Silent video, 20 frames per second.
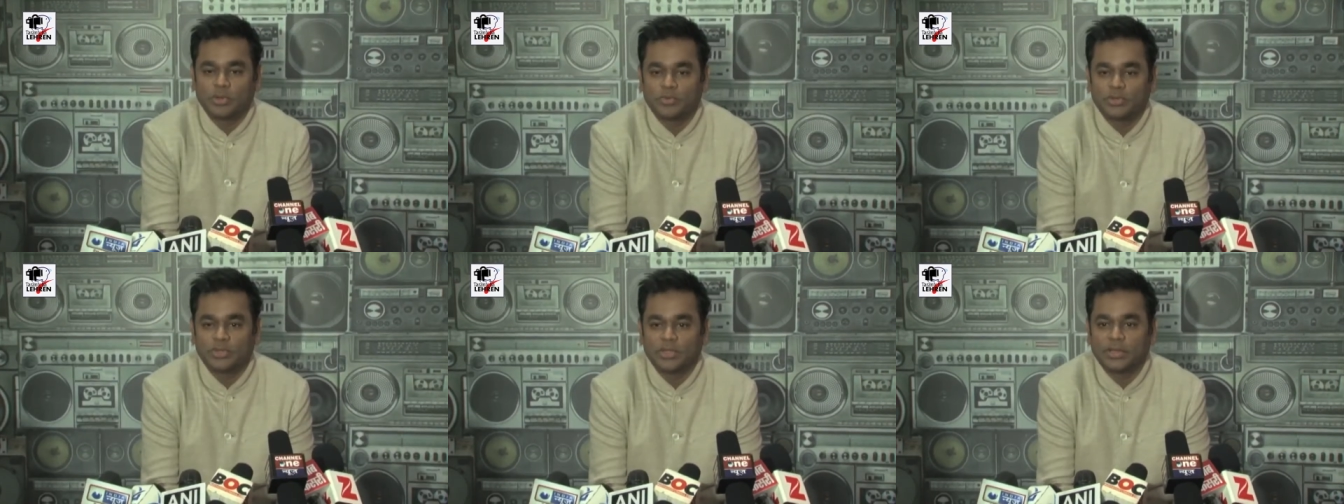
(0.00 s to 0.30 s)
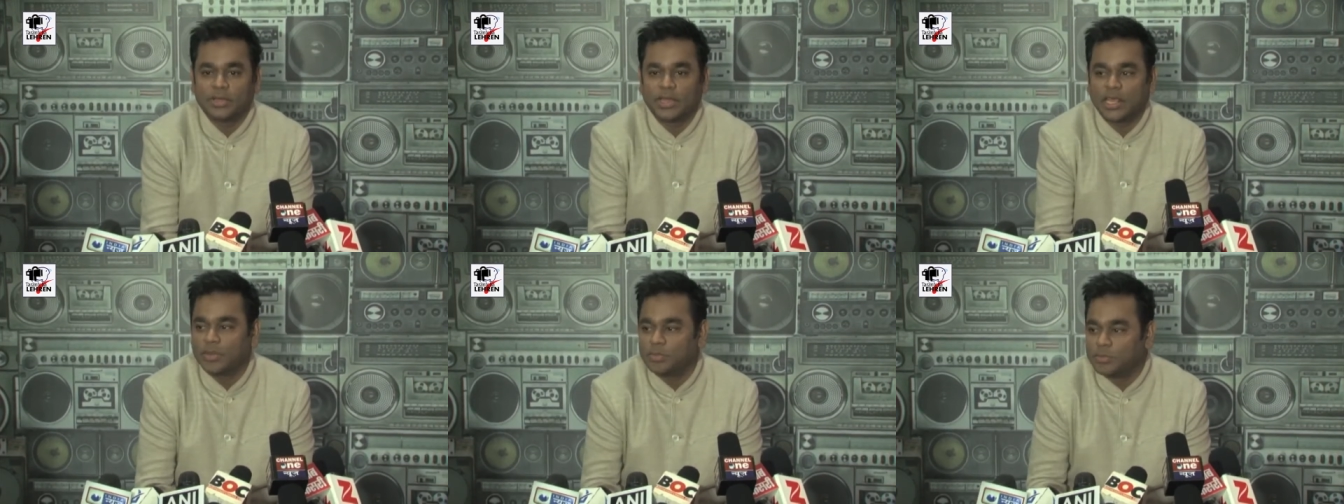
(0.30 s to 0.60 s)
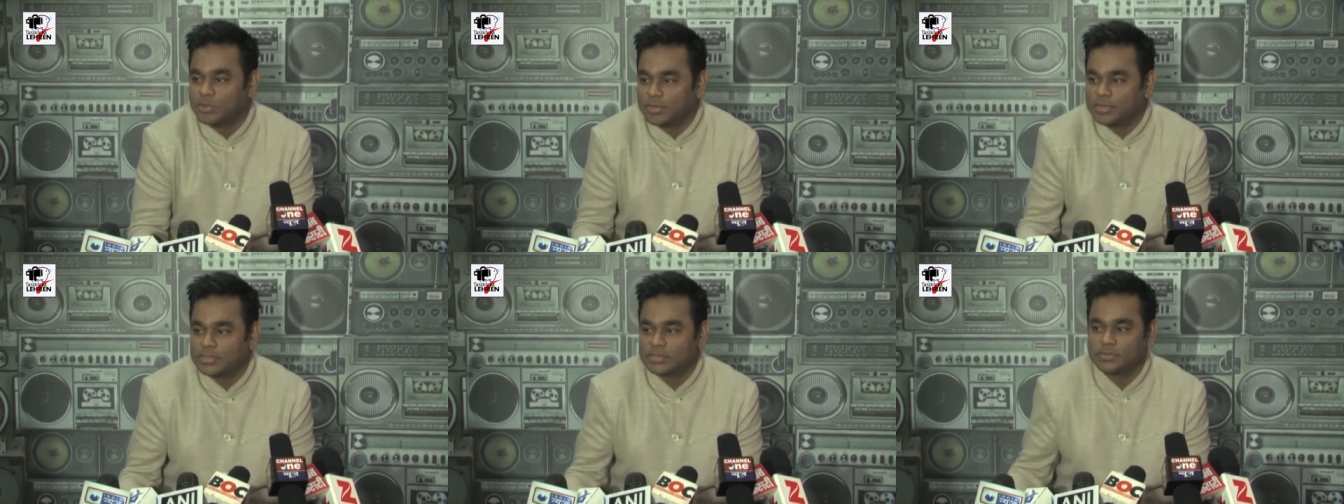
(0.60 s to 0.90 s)
only A R
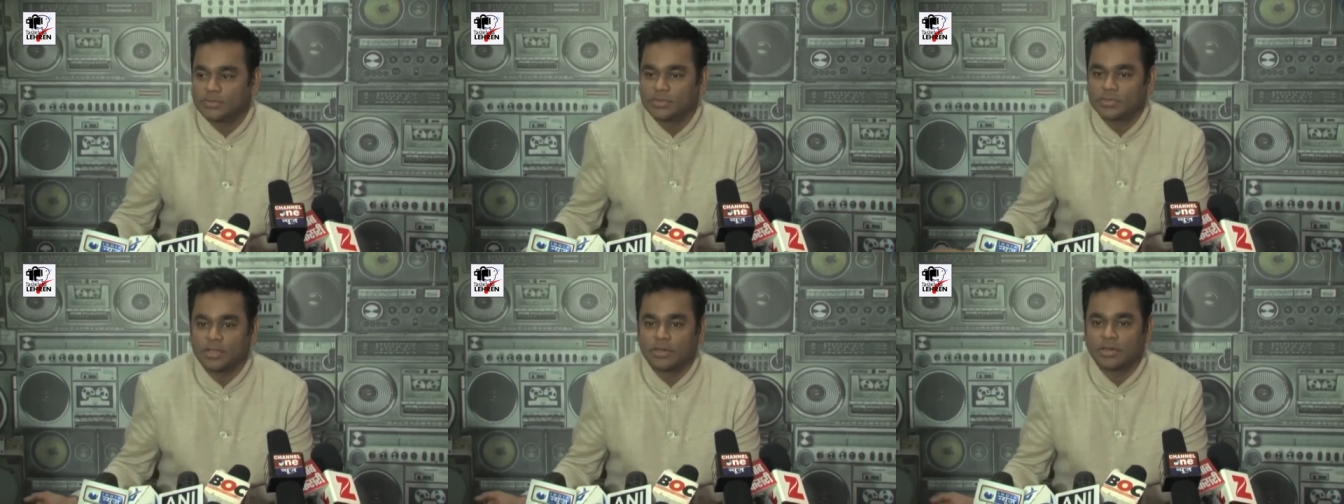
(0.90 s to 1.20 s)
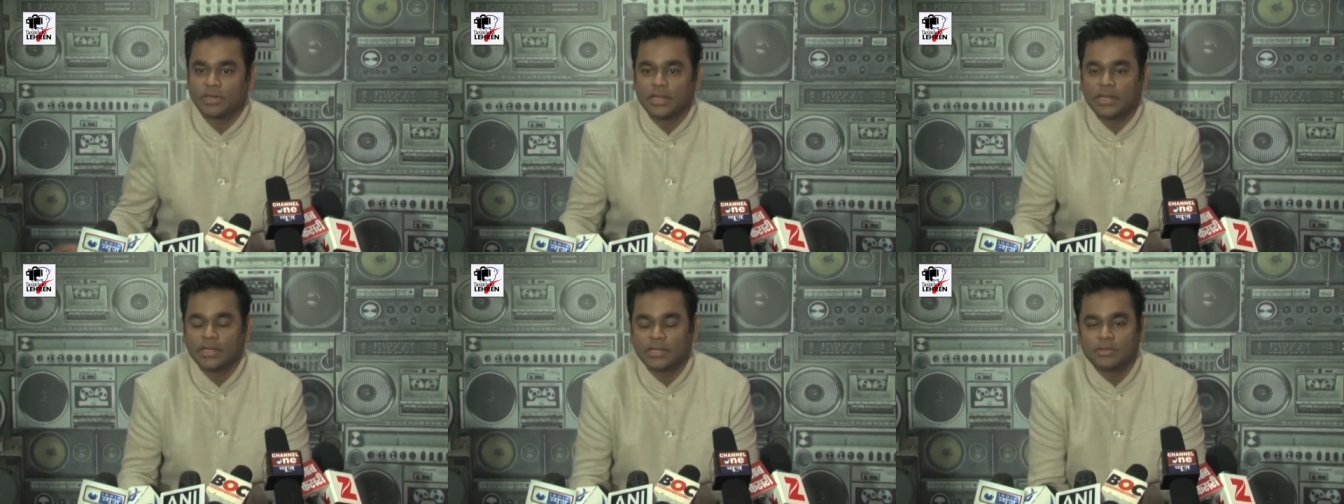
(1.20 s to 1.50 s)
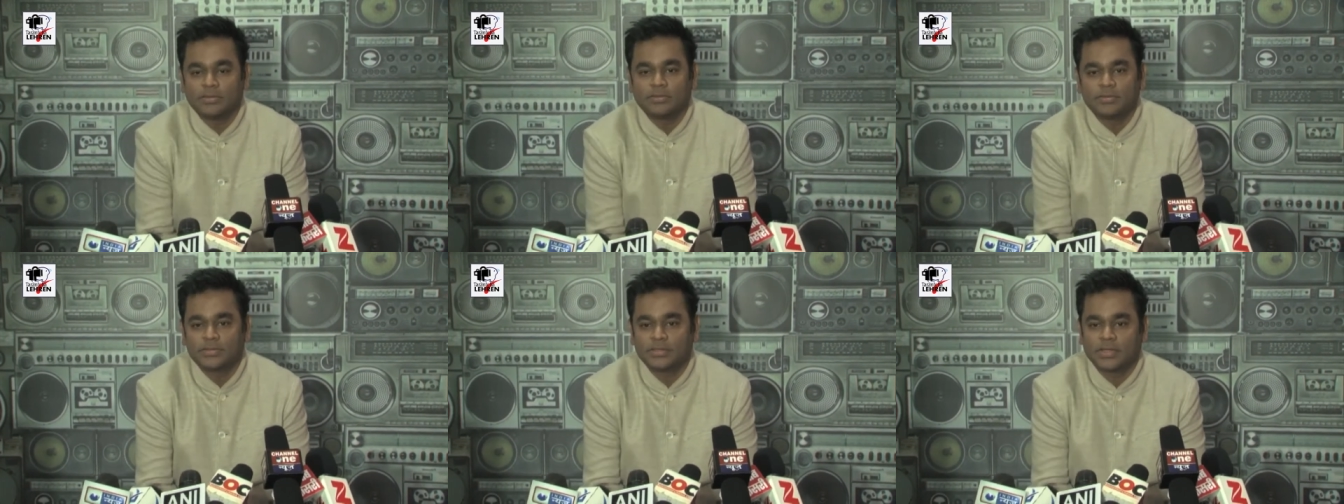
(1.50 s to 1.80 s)
Rahman's
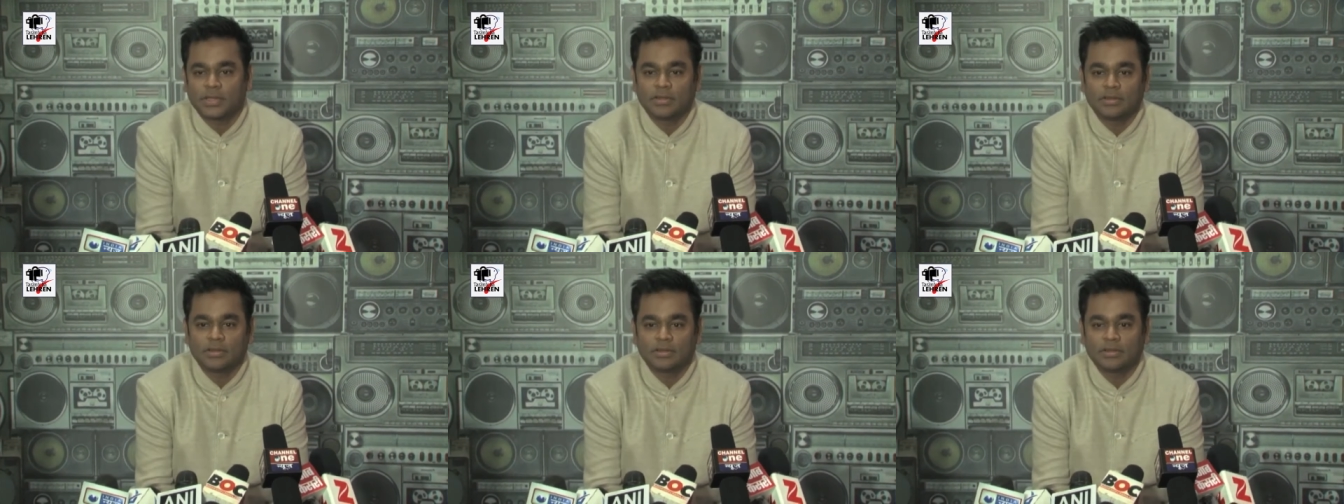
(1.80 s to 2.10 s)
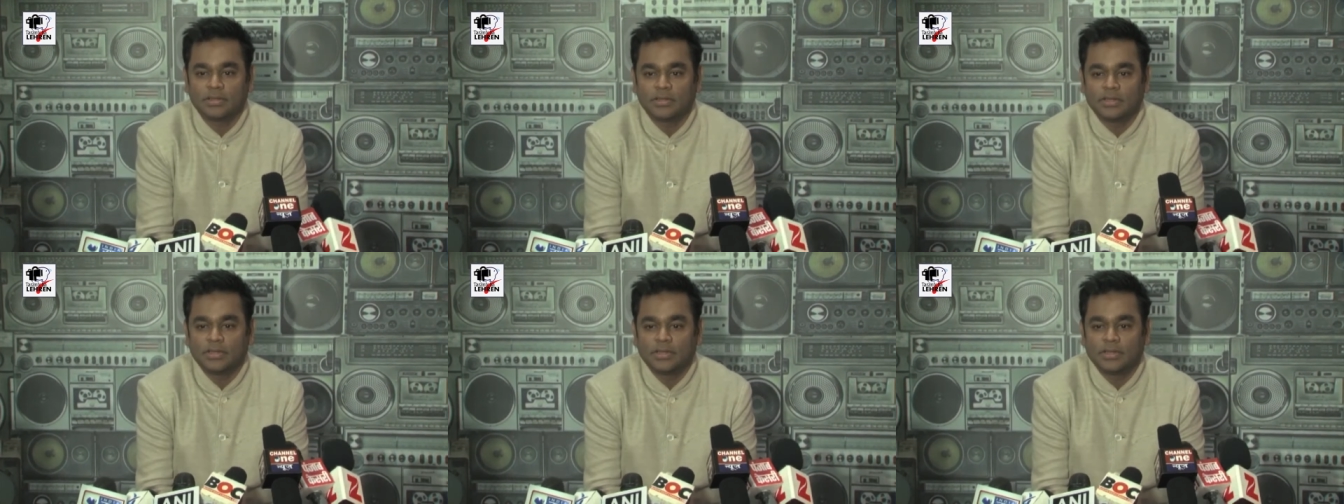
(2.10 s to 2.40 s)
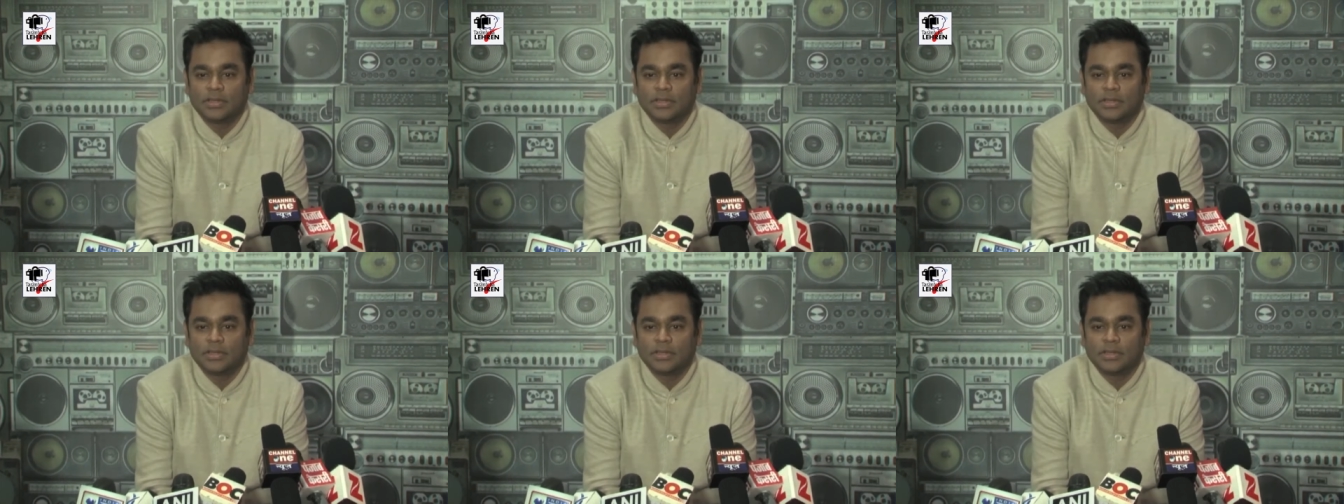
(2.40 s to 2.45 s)
tal-perfect background